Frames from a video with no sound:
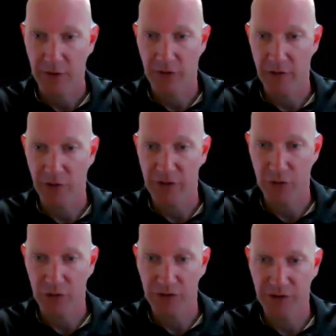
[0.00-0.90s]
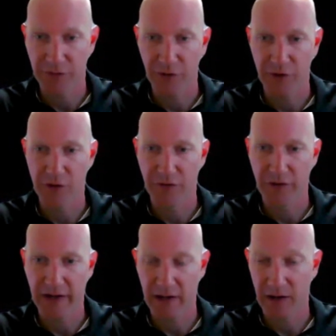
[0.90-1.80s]
great resources for you to
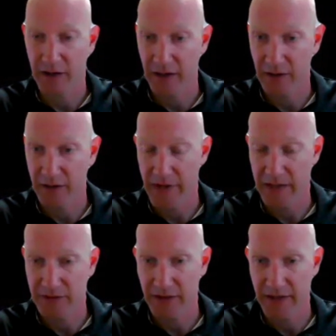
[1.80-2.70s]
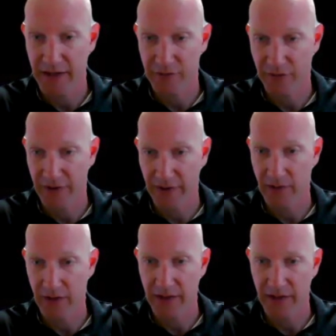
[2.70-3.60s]
find out in a domestic case or family
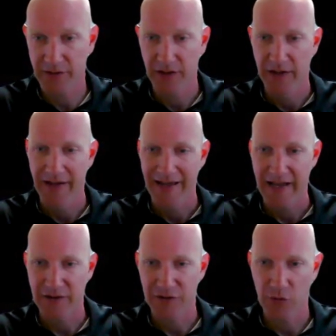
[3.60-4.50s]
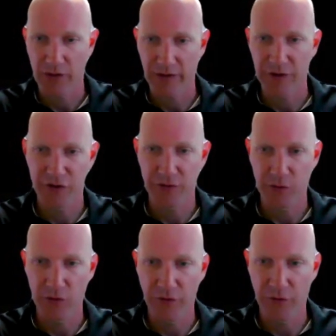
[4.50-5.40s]
law case as to whether you should
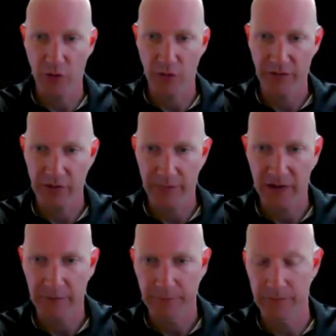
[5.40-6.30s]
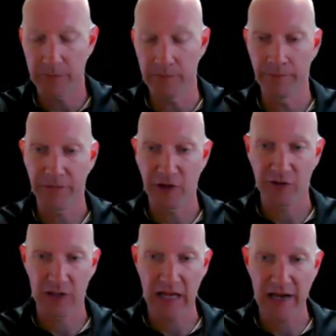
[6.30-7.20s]
move forward with something. There's
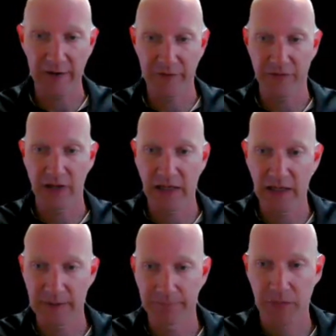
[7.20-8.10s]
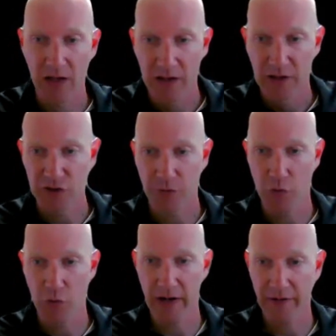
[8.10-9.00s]
a lot of
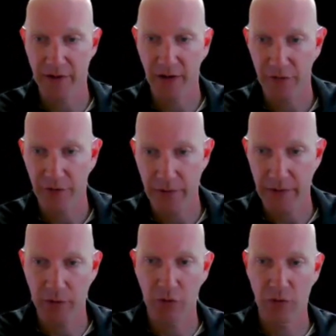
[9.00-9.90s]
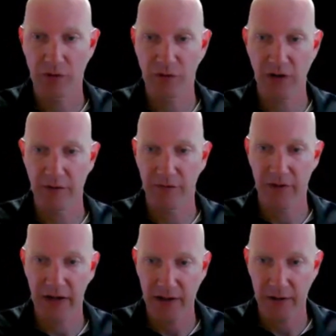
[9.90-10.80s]
support out there for people who are trying to
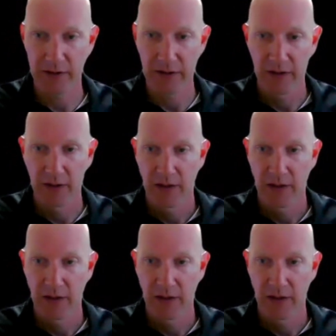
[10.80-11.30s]
file,